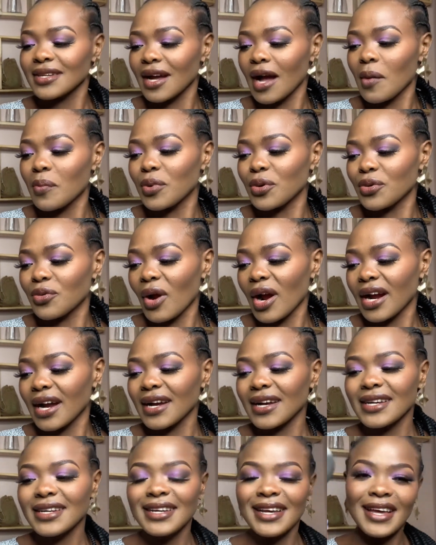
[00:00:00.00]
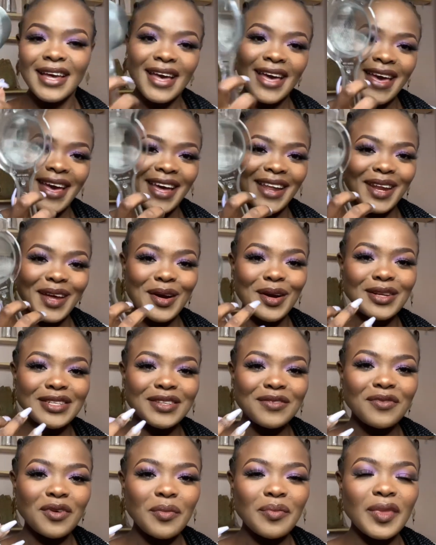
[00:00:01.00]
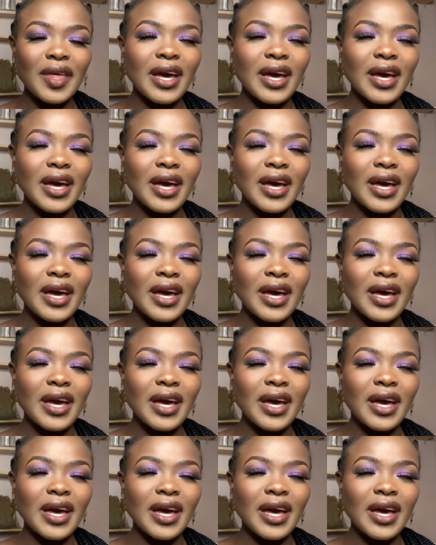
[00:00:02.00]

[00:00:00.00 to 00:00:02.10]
up on Raka and I got it from